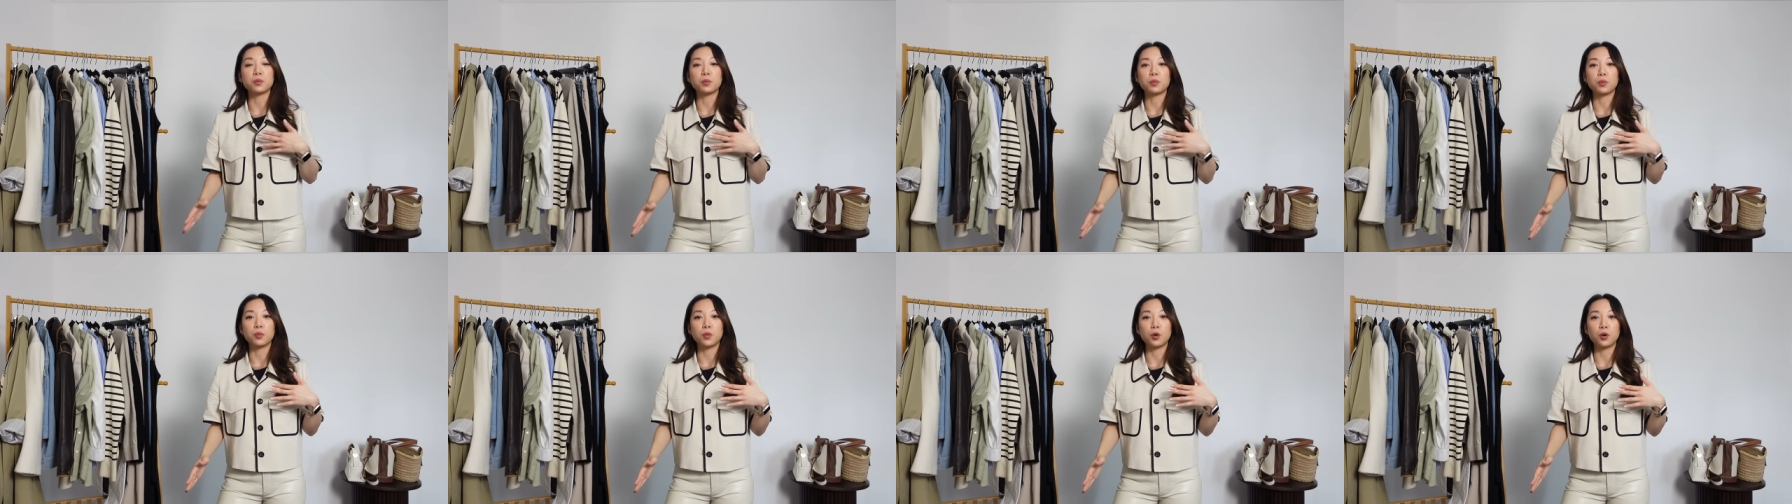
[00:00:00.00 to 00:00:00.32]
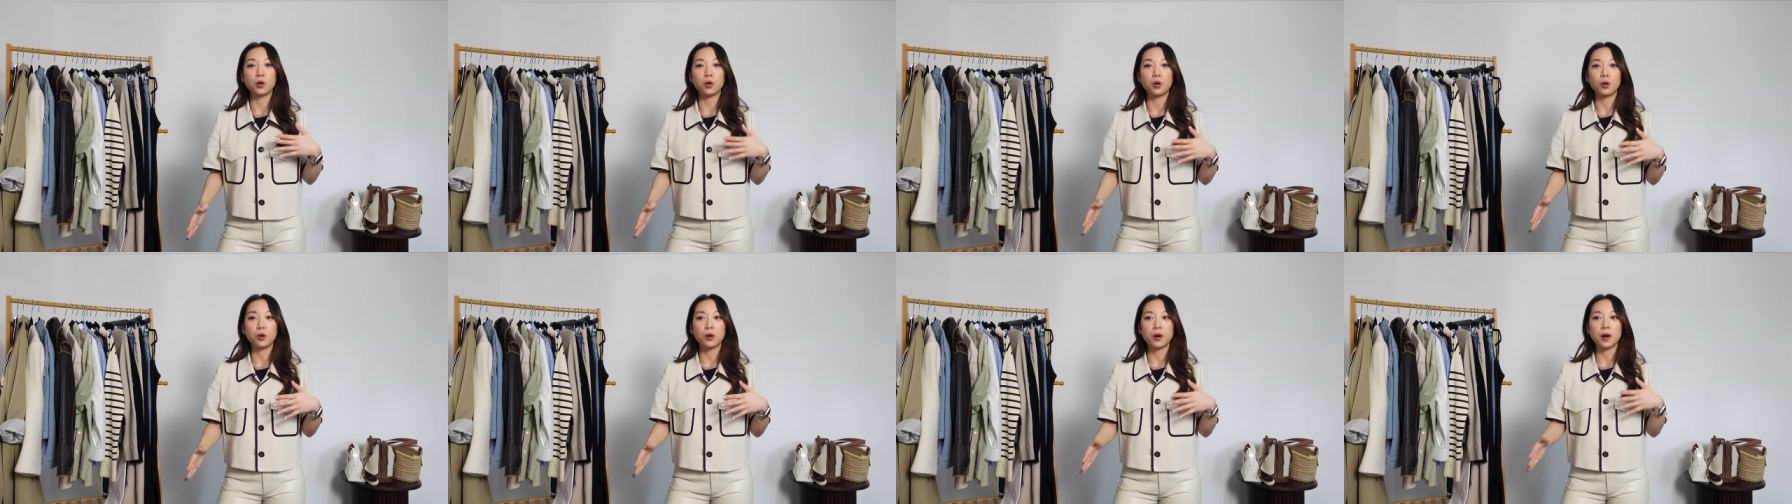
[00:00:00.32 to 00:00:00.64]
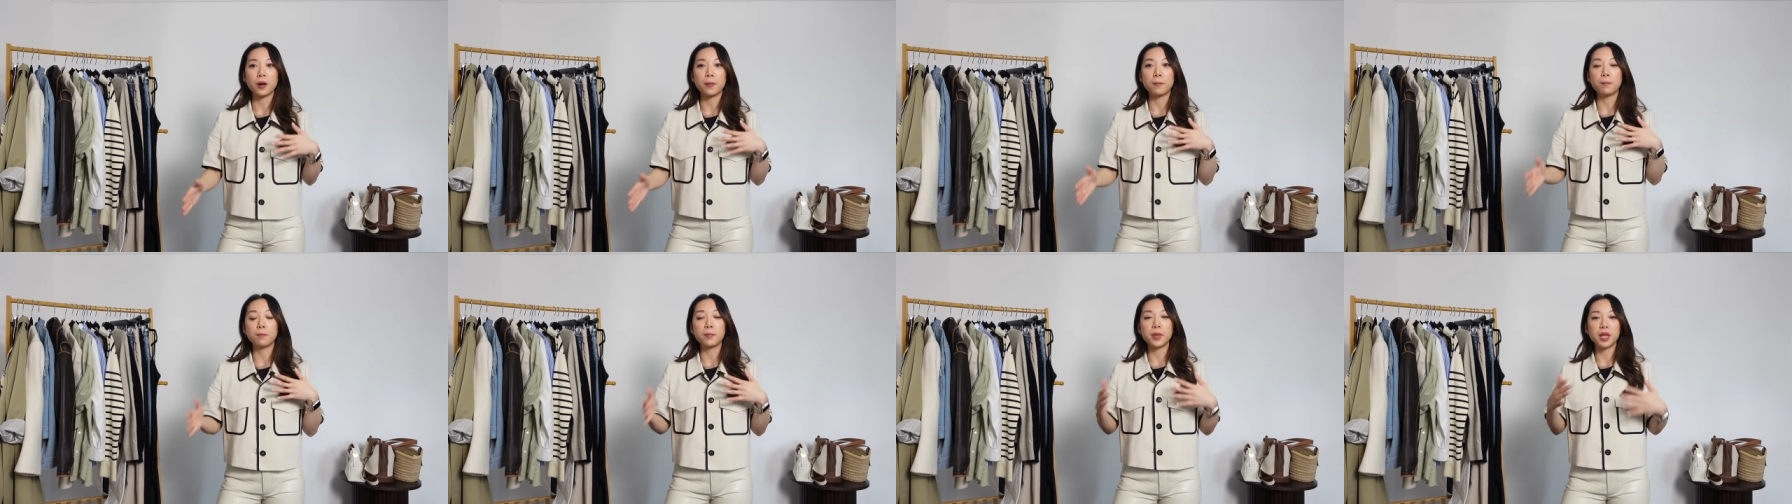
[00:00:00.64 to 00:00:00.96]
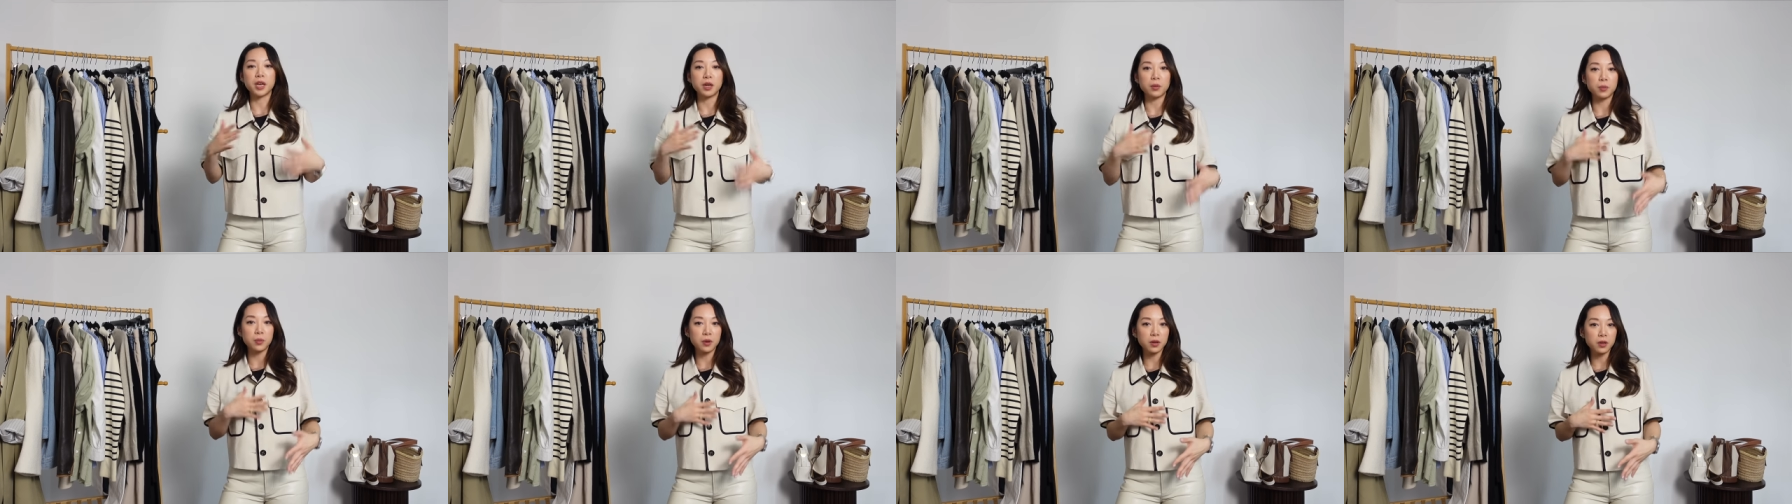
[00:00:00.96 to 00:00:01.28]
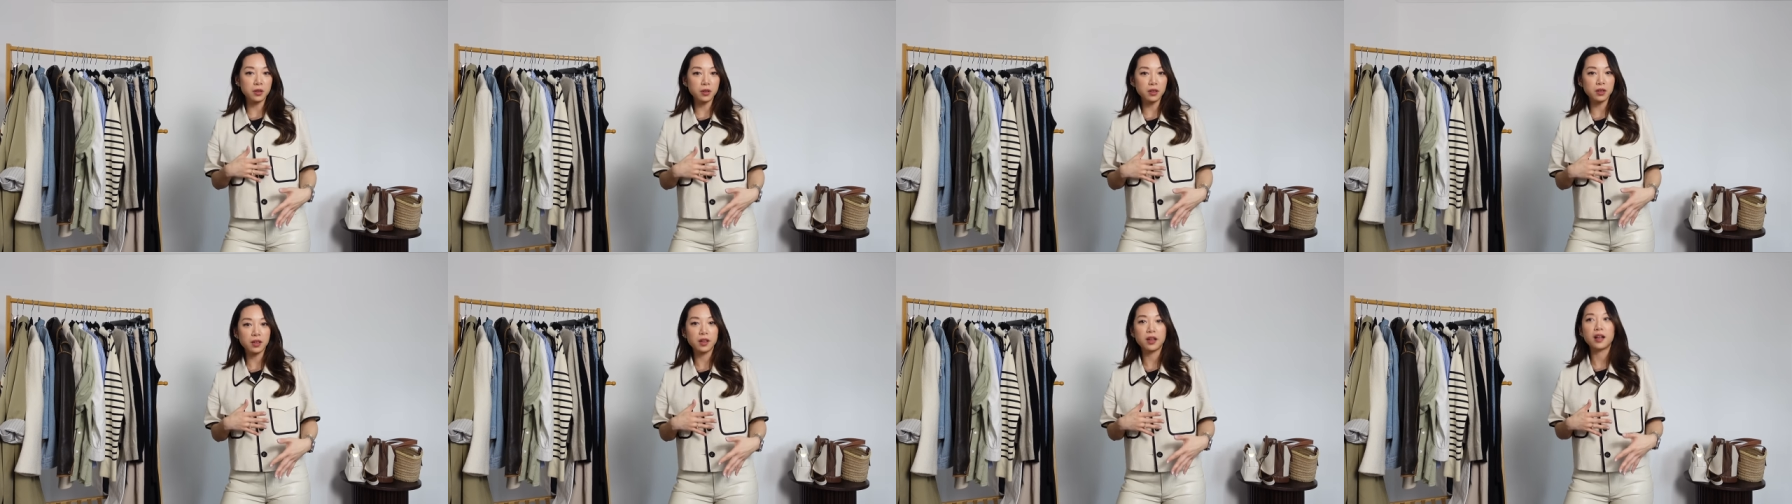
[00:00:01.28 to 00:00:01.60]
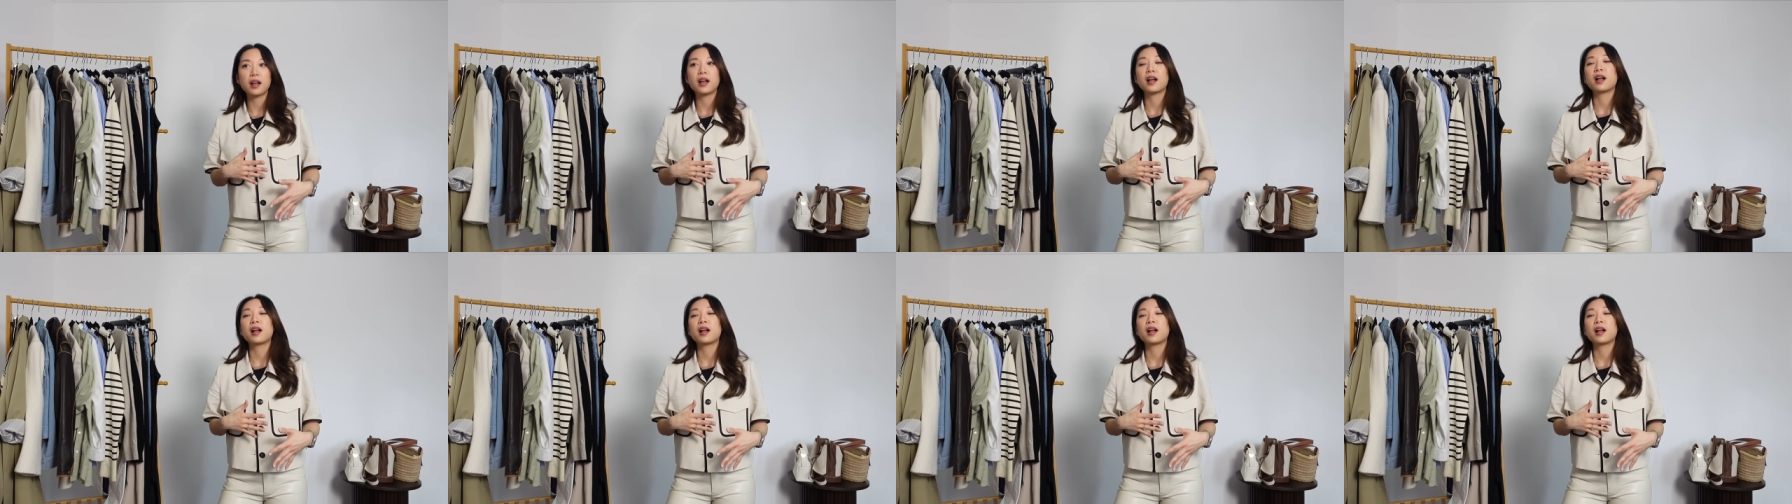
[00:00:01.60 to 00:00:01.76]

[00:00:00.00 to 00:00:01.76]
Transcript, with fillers: more minimal